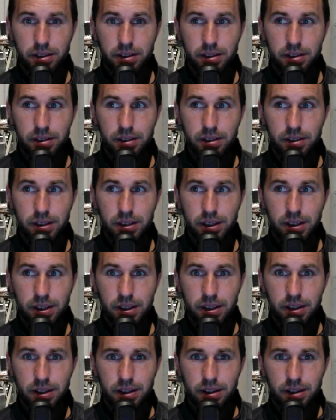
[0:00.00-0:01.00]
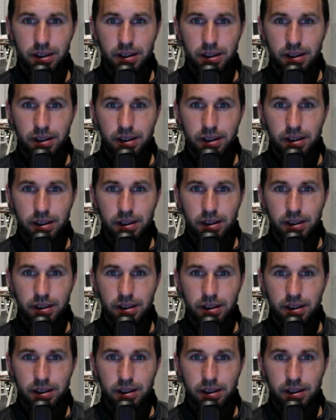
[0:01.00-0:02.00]

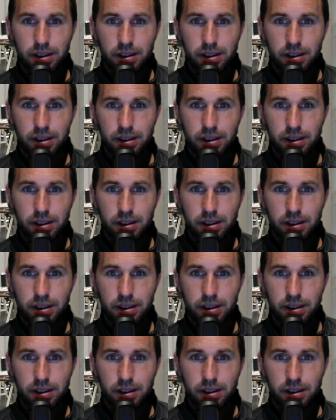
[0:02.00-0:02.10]
[no speech]